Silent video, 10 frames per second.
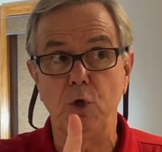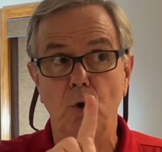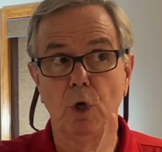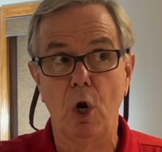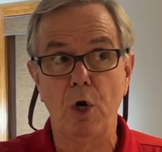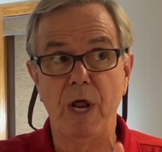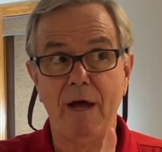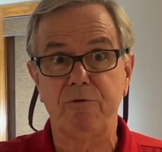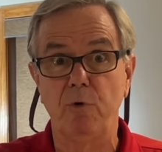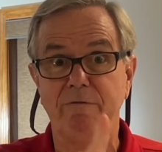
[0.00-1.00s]
you'll learn
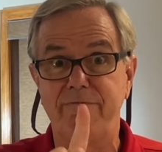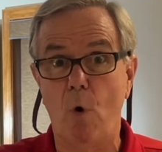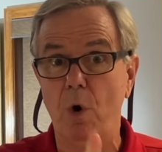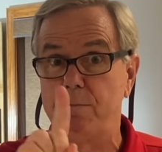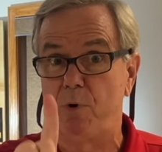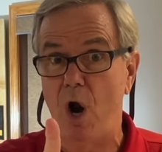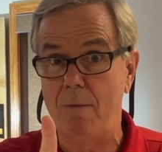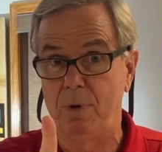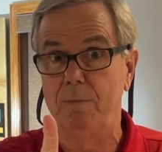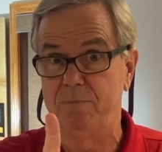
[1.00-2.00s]
how to avoid
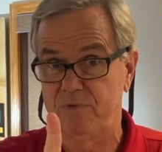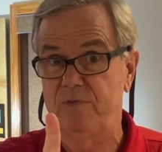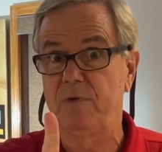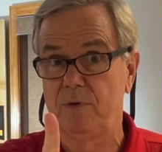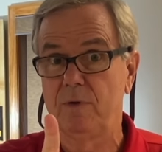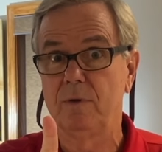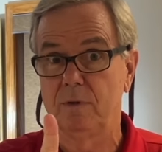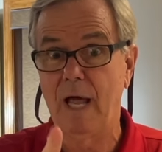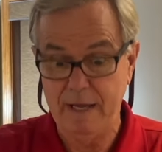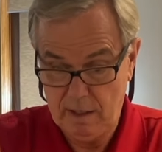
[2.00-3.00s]
problems
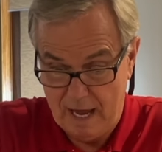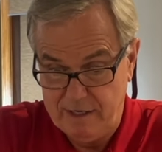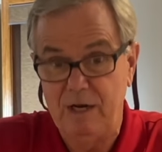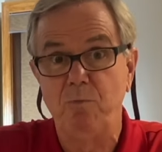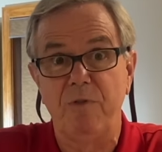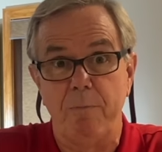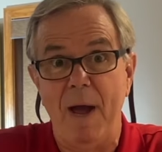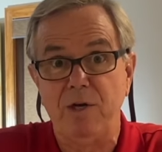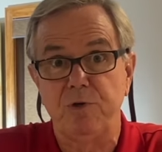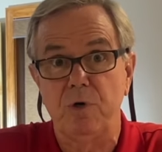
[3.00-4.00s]
like I did with
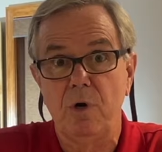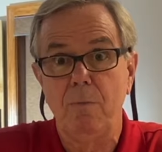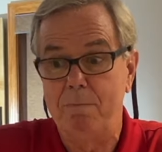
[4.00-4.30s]
Major.